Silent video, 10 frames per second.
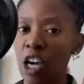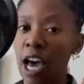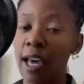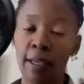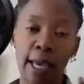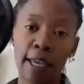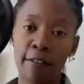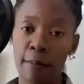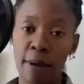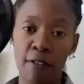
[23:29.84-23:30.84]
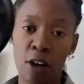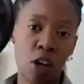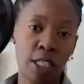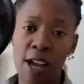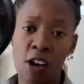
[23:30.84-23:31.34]
I gave him my phone
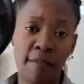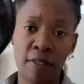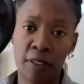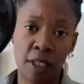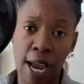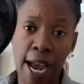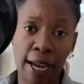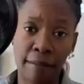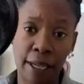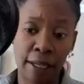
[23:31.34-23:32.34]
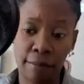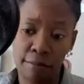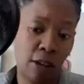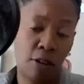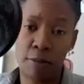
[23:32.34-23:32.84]
because I don't have nothing to hide, right?
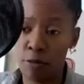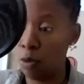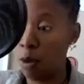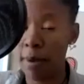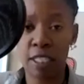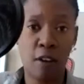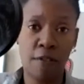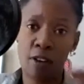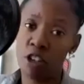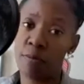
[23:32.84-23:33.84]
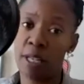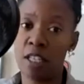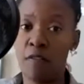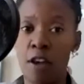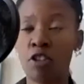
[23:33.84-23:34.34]
You want my cell phone? Here's my
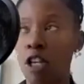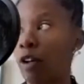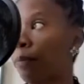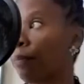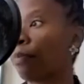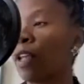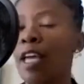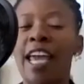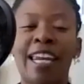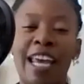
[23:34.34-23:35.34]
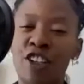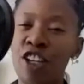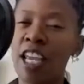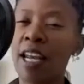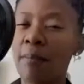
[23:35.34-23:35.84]
cell phone. So, and
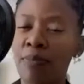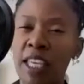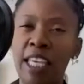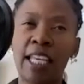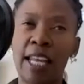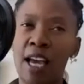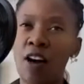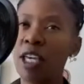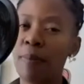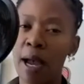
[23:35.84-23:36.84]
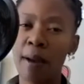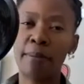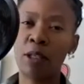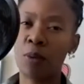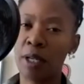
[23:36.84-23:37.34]
I'm thinking now he
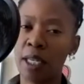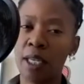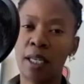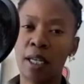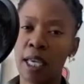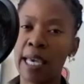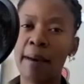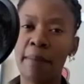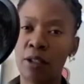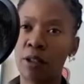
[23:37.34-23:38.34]
probably went in and got